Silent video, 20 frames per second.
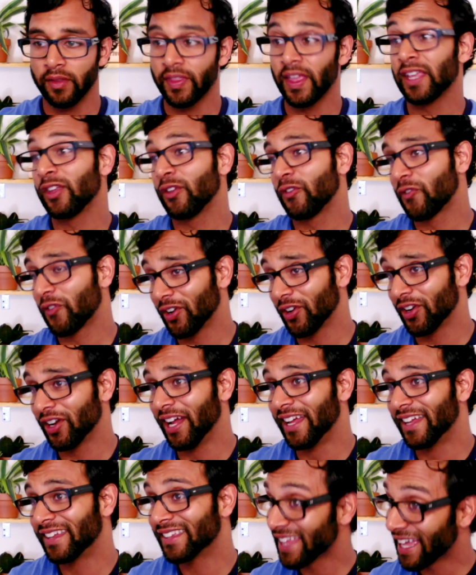Thank you for
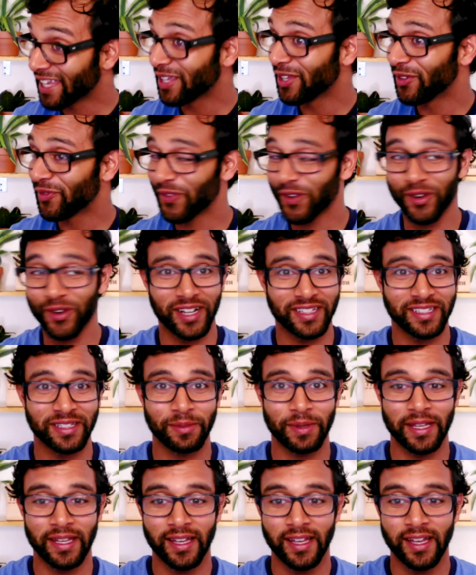
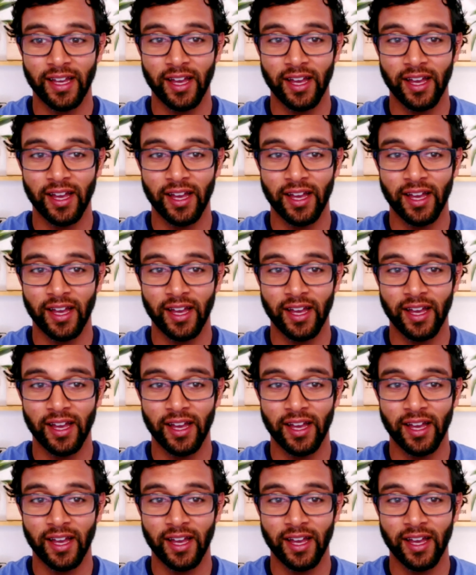correcting me.